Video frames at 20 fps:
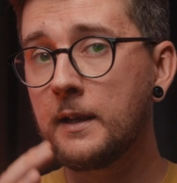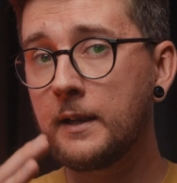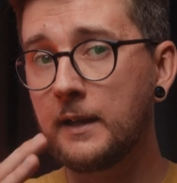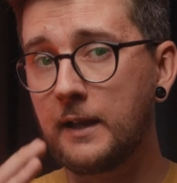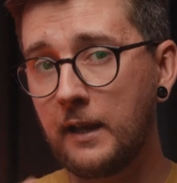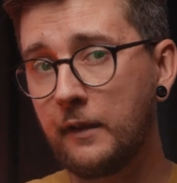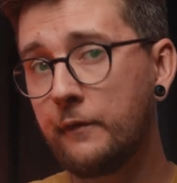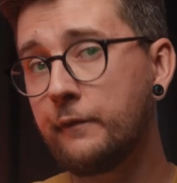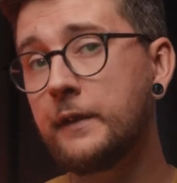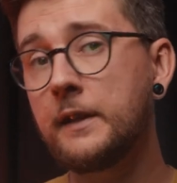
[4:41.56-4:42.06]

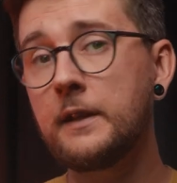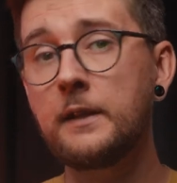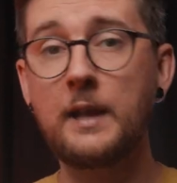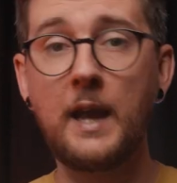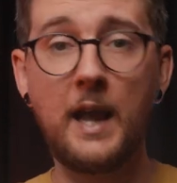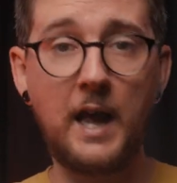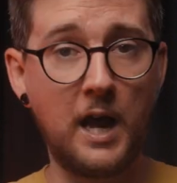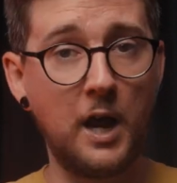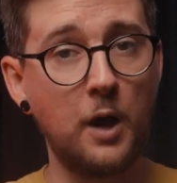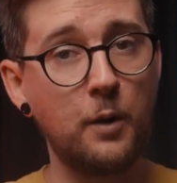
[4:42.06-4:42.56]
given
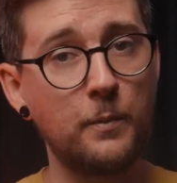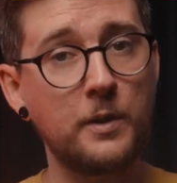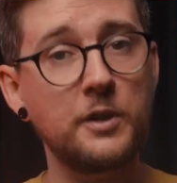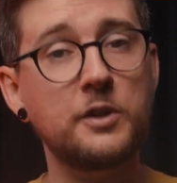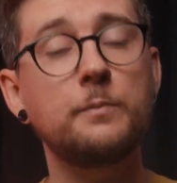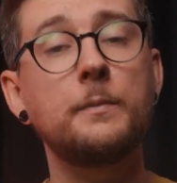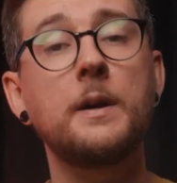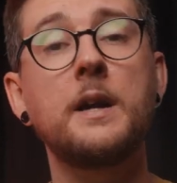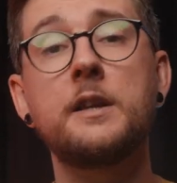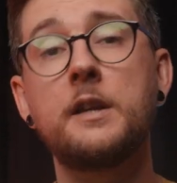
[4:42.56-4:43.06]
how
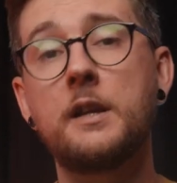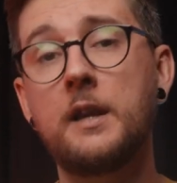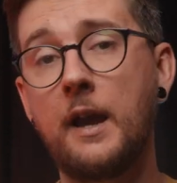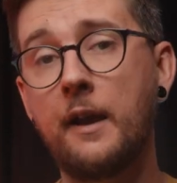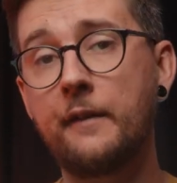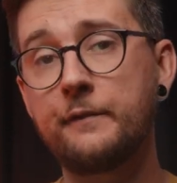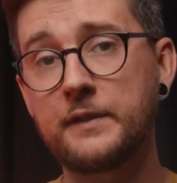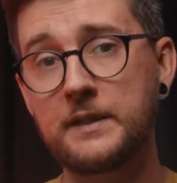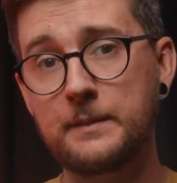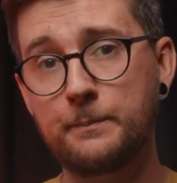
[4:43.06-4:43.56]
much money
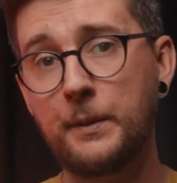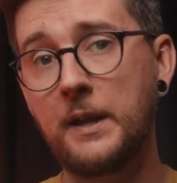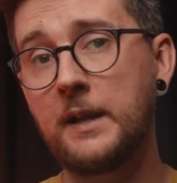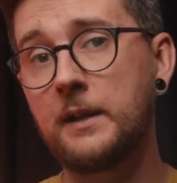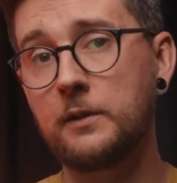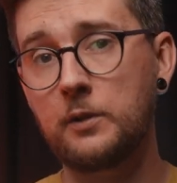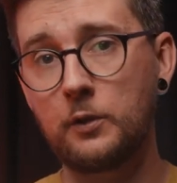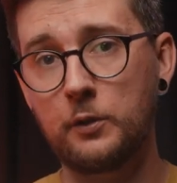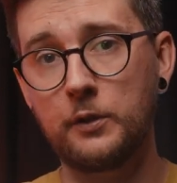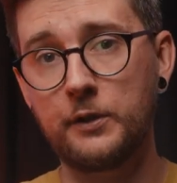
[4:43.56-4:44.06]
I've
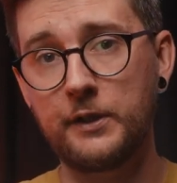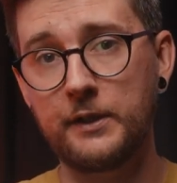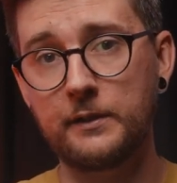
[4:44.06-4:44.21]
spent on